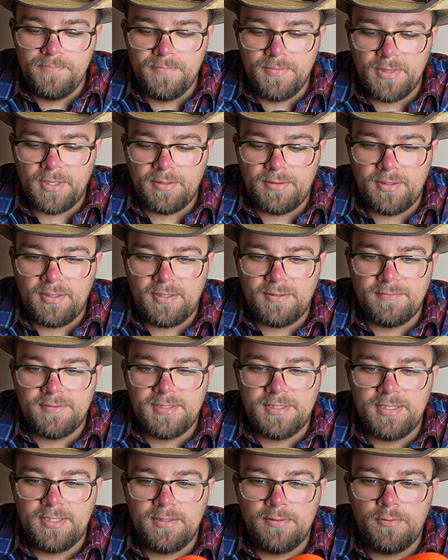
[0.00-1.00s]
I think I've
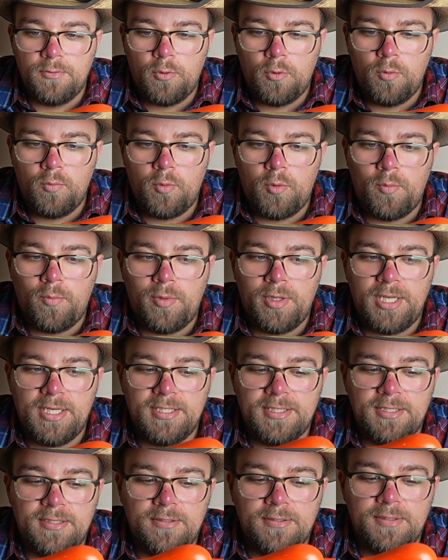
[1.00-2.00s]
seen normal
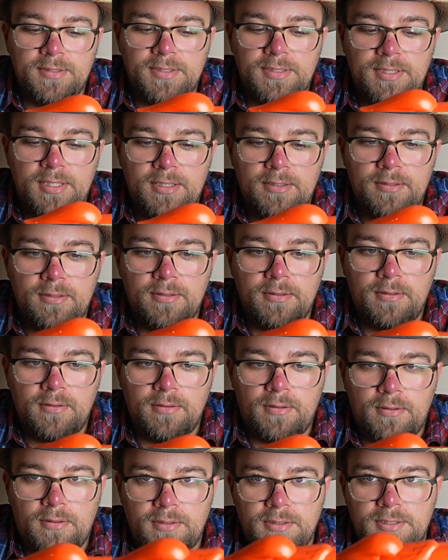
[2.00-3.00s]
blasters that are
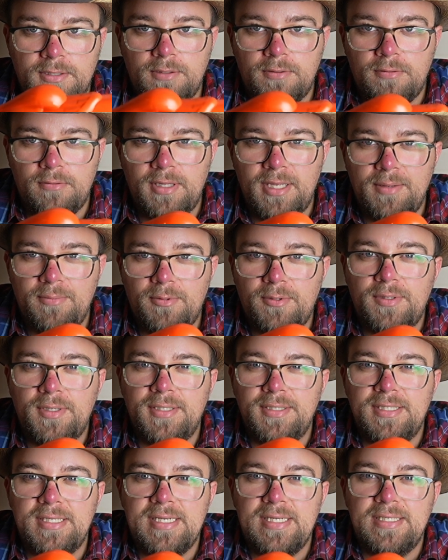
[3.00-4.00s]
also labeled
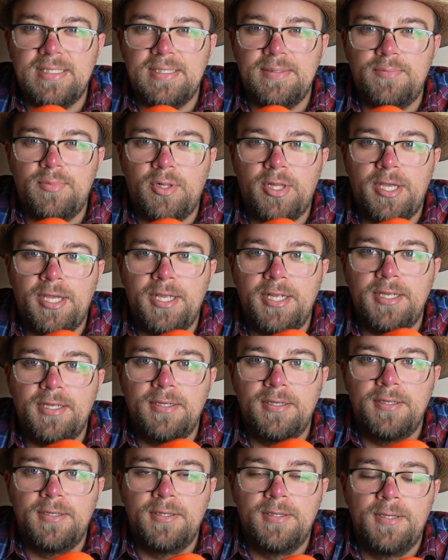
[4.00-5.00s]
as Easy Play.
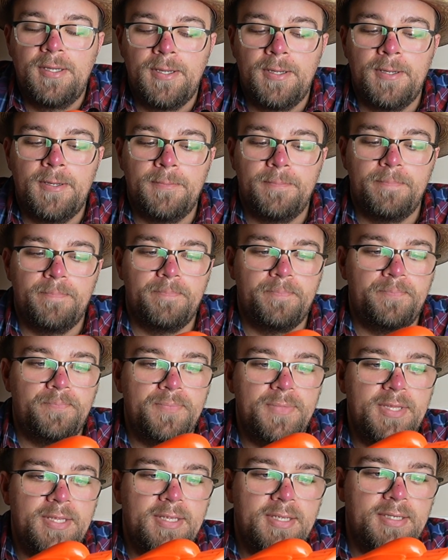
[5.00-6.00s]

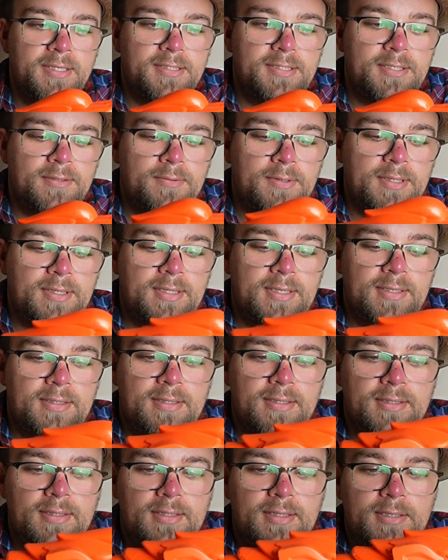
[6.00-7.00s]
So I think
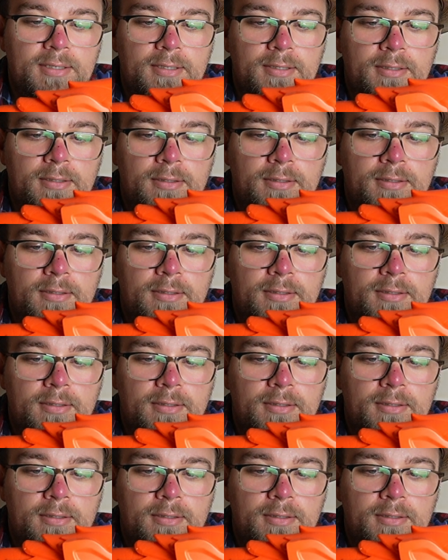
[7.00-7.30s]
that the